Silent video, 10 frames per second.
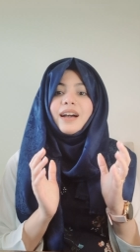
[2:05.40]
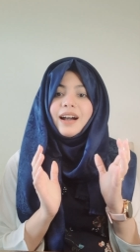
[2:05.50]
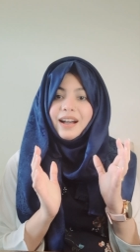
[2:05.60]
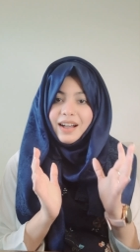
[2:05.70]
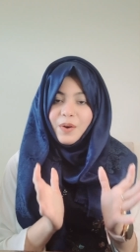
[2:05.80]

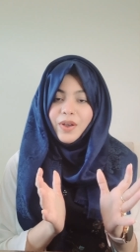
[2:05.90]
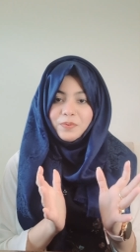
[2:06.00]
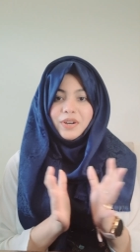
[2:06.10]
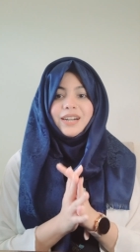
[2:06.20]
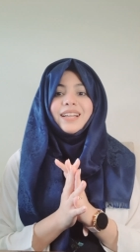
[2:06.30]

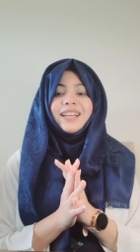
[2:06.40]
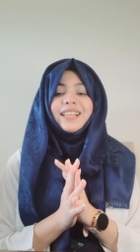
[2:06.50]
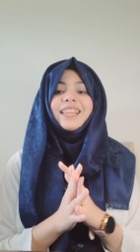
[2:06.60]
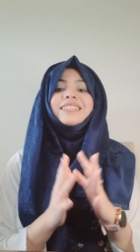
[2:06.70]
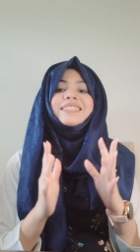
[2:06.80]
However,
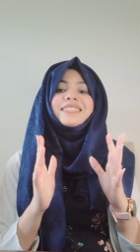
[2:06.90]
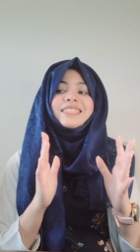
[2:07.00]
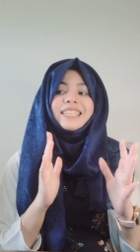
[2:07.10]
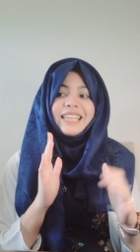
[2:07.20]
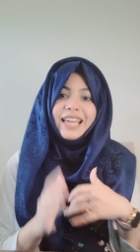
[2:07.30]
let's
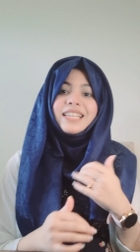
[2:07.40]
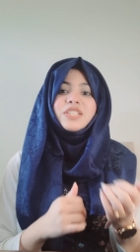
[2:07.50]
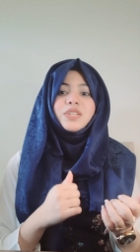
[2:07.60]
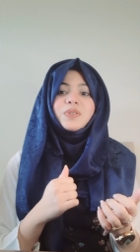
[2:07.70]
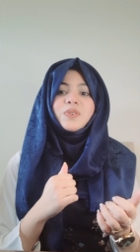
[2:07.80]
get
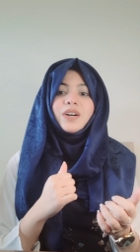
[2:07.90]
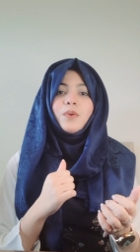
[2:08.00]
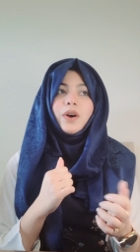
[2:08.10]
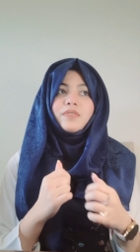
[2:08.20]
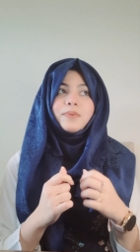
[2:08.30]
into
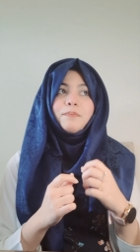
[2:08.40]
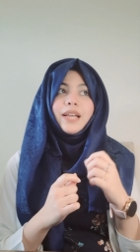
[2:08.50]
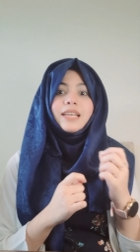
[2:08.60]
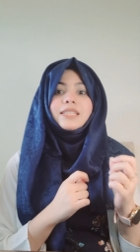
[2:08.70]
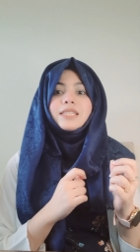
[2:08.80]
one of the
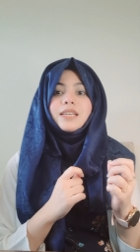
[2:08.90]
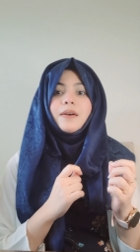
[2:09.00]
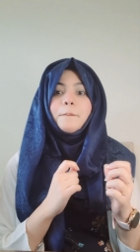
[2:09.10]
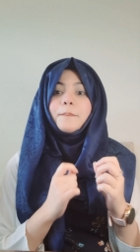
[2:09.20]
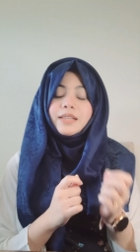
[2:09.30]
biggest
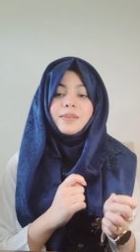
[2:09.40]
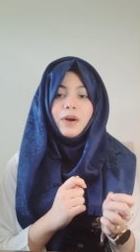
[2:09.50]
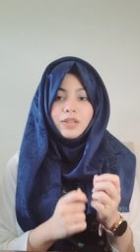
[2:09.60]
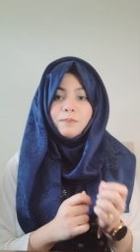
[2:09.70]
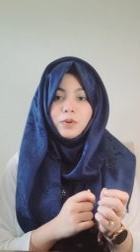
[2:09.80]
myths
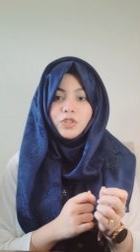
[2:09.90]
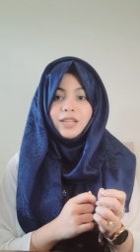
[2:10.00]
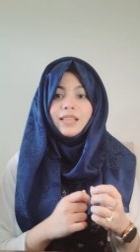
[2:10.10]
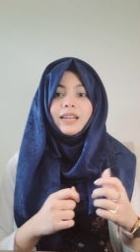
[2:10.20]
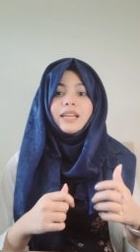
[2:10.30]
about
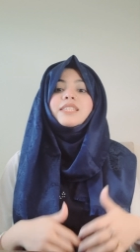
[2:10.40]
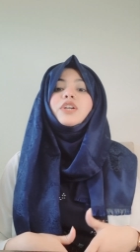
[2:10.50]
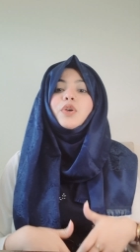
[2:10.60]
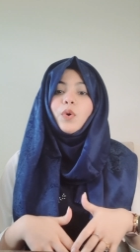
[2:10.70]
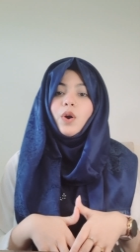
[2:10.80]
kombucha, that it's a
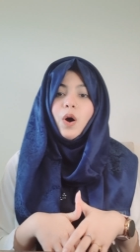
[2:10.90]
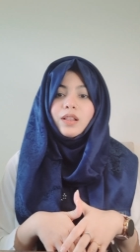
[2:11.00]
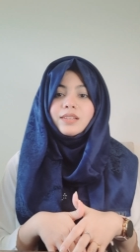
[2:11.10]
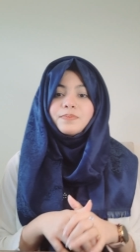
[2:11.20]
cure-all.